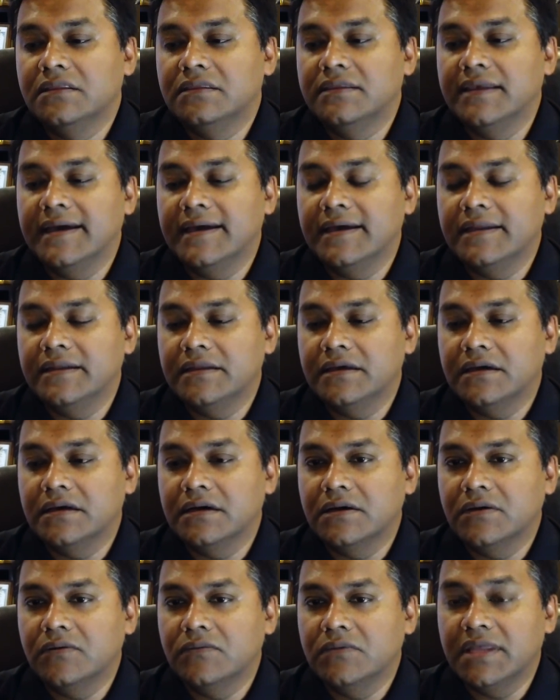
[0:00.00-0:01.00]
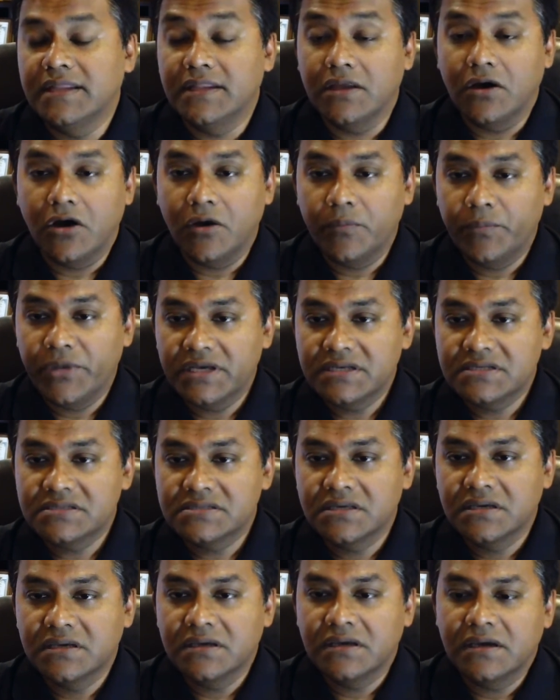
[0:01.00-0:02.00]
than uh, than the
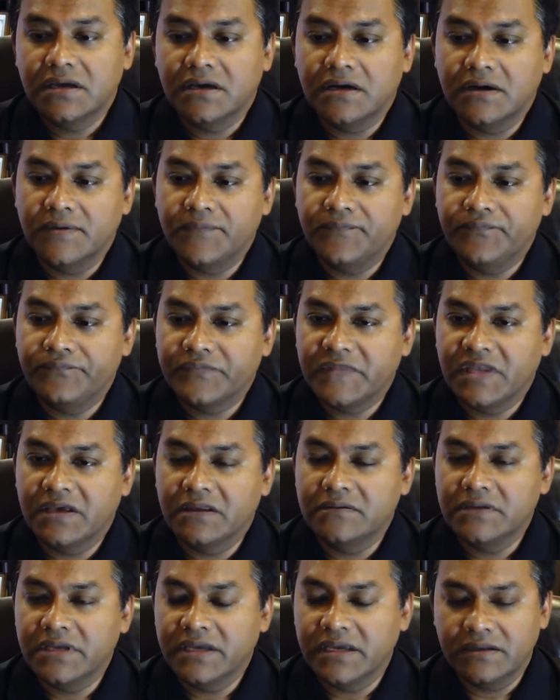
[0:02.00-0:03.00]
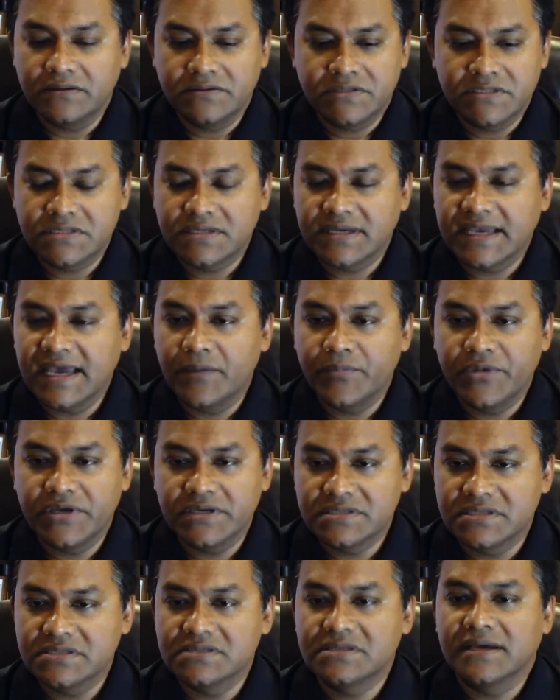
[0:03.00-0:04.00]
opex um, and again, just the
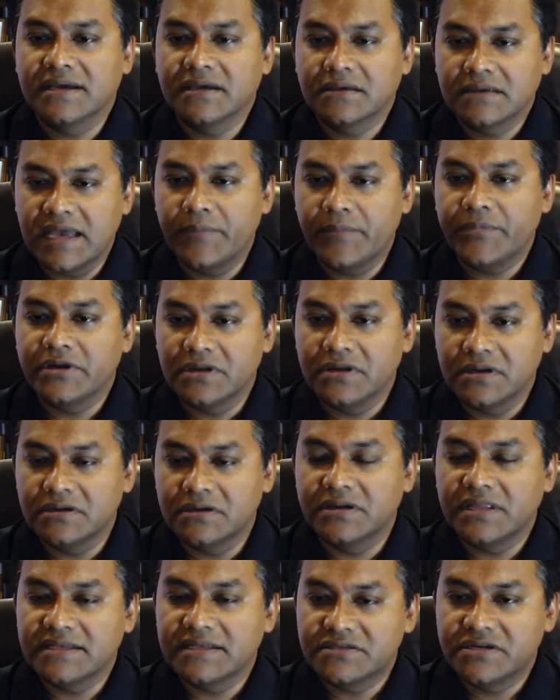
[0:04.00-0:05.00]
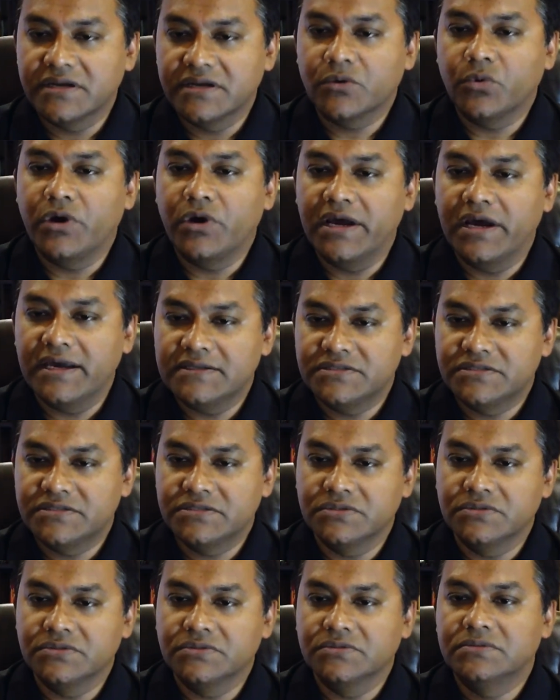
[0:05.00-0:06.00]
capex is the capital that's required
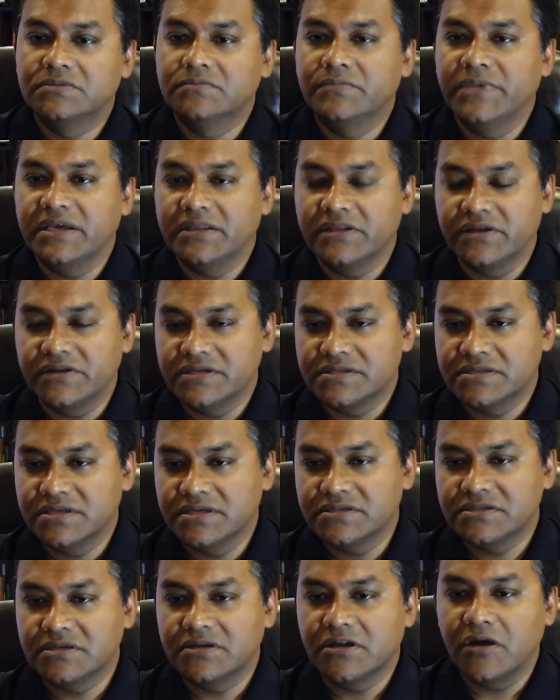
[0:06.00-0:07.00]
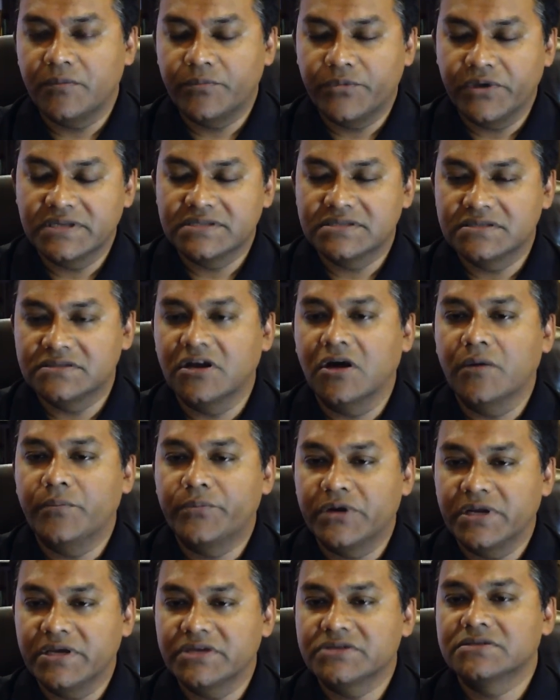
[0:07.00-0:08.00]
to make the decision. Opex is the
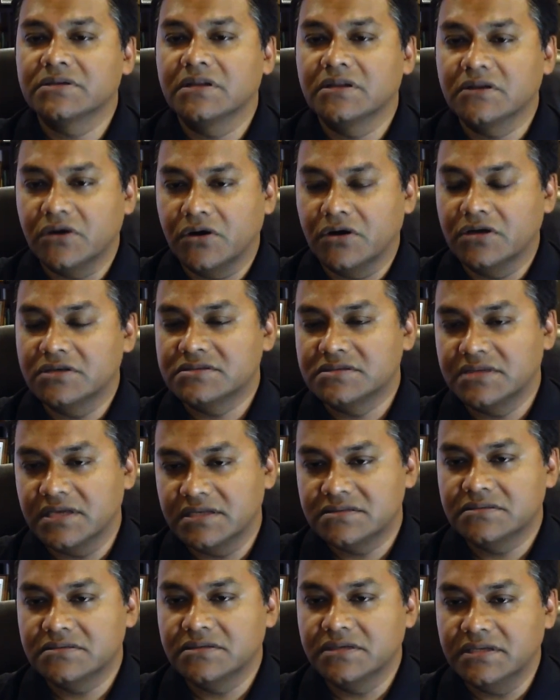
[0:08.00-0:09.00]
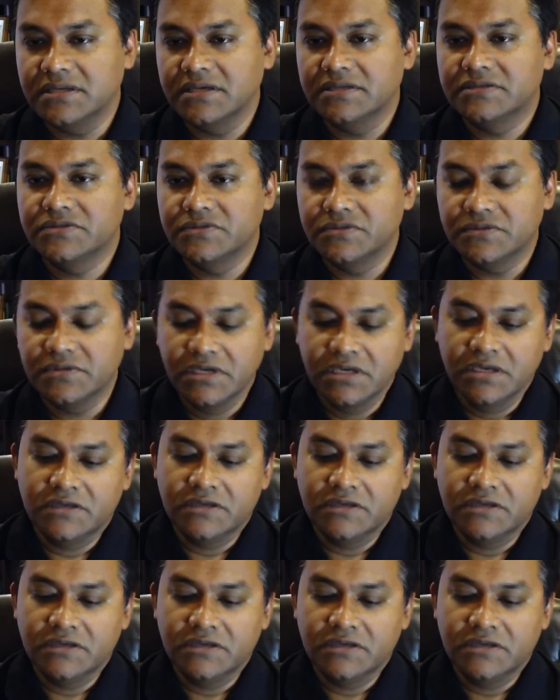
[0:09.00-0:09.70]
operational cost that's needed to.